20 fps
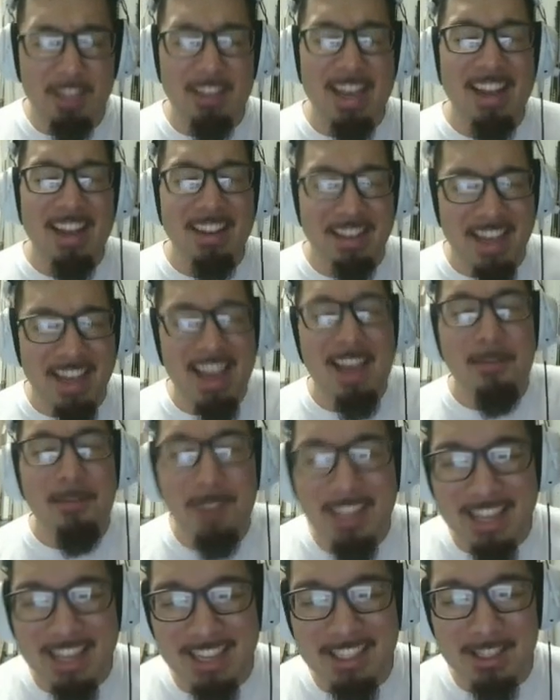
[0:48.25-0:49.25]
10 game
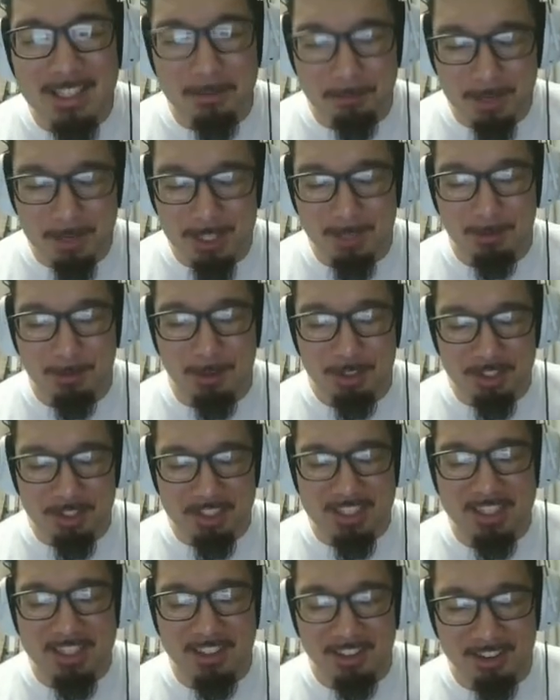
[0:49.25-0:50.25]
against the Pittsburgh
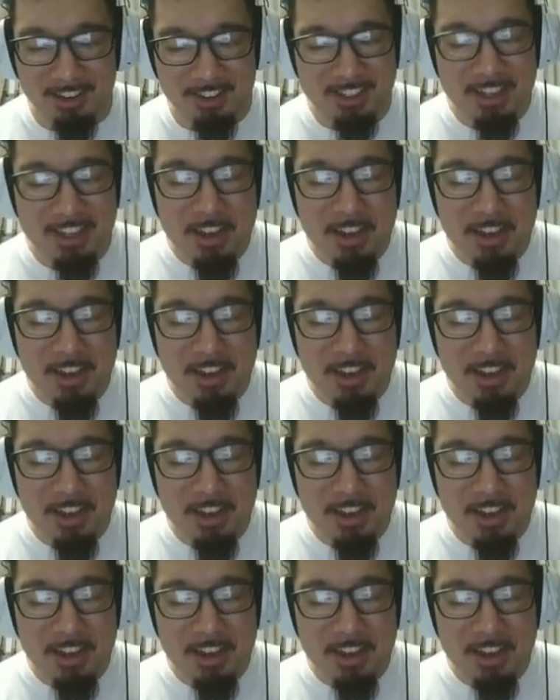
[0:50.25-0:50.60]
Steelers.